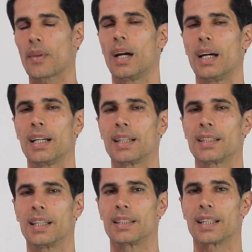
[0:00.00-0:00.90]

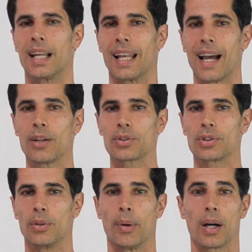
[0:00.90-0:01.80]
that
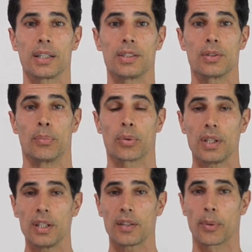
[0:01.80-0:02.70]
allows your body to
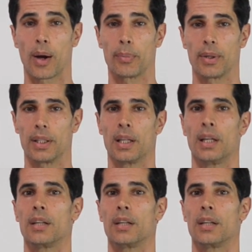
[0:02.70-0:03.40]
breathe properly,